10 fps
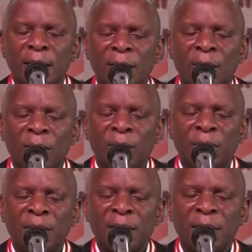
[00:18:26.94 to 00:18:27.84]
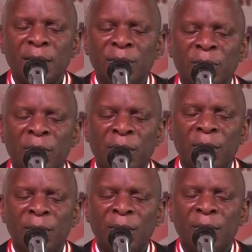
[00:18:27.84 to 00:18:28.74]
Lord, you
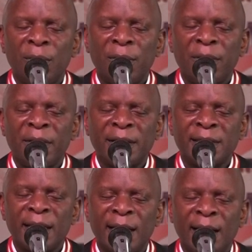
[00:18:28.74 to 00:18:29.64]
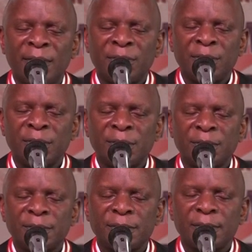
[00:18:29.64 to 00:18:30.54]
know that I love you.
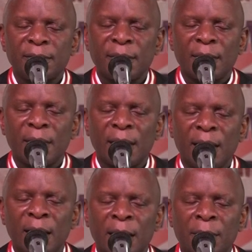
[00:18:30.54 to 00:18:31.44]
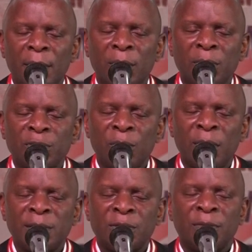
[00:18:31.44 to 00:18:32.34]
But also
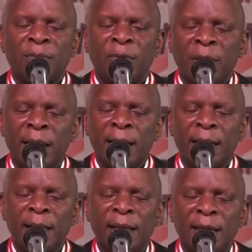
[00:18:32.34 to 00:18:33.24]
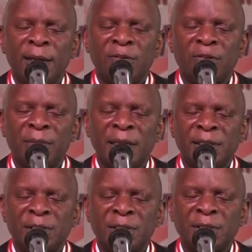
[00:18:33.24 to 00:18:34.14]
want to pray in
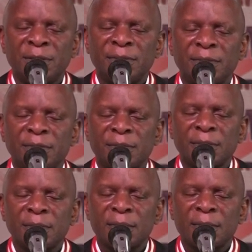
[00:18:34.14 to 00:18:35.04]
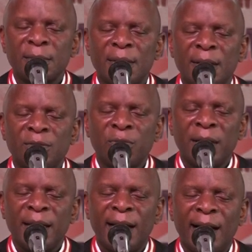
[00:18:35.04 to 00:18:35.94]
humility that
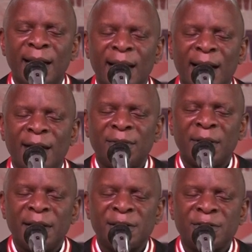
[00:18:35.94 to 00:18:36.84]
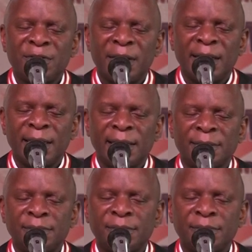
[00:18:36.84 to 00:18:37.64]
when our love is failing,